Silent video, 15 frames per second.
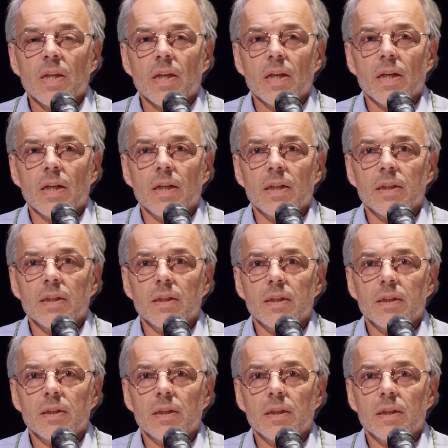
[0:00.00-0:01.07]

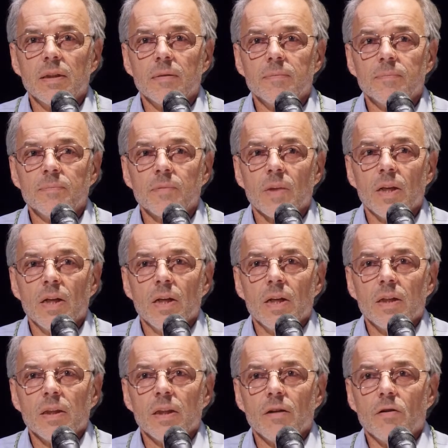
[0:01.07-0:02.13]
And
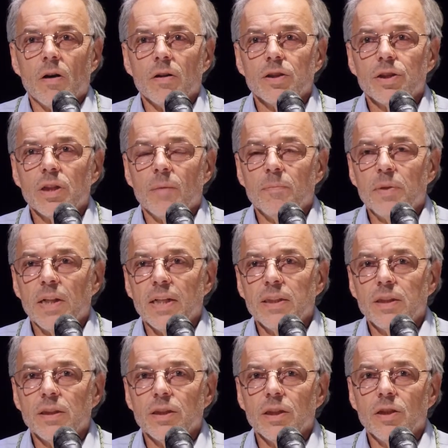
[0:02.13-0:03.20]
there are some
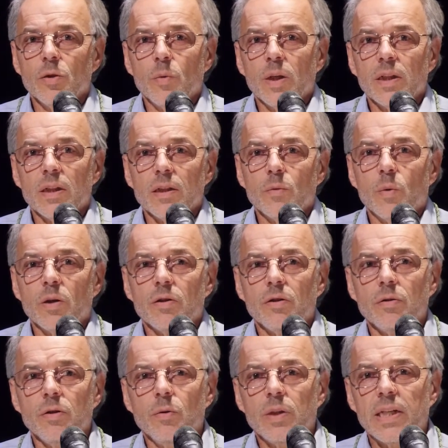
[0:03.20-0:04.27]
places in New England where
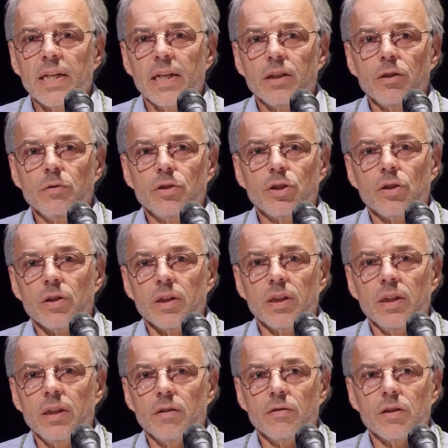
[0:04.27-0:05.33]
you can't use certain
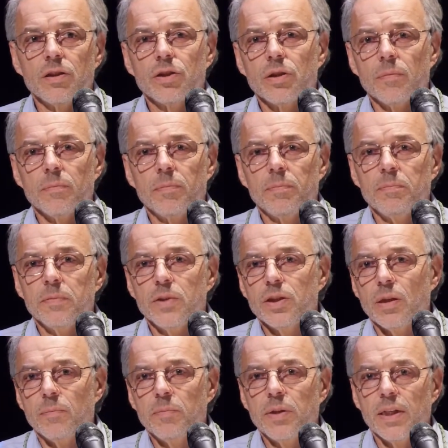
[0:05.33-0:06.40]
gear in
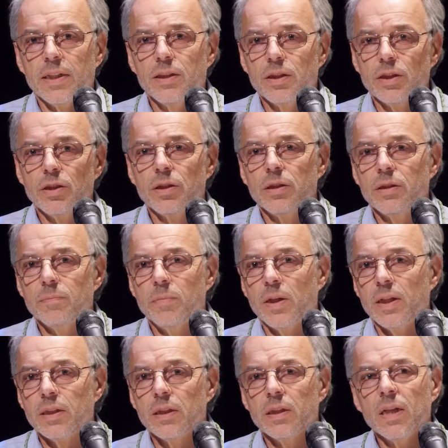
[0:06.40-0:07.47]
some places,
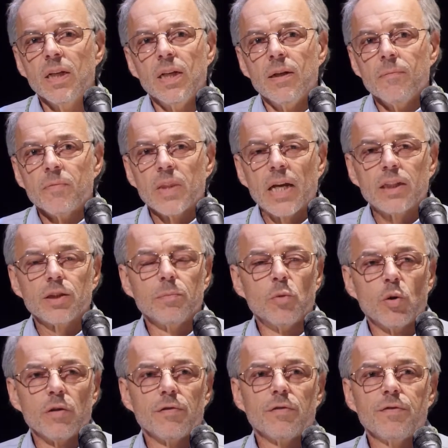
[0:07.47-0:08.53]
but that's
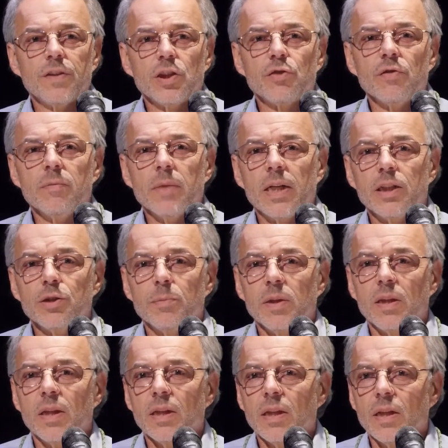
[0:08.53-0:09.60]
more of a fishery
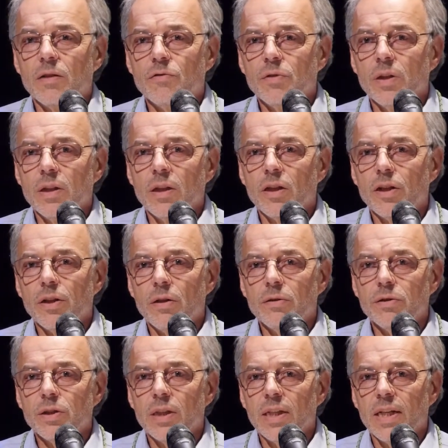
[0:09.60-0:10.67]
management thing than a really
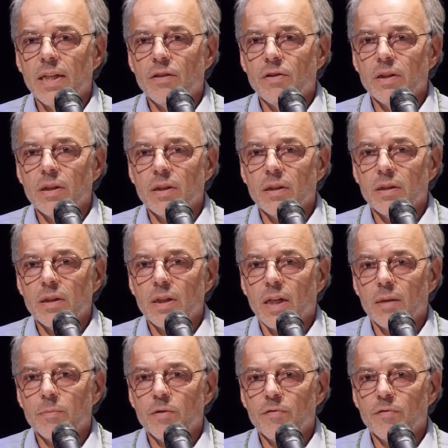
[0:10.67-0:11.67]
closed area type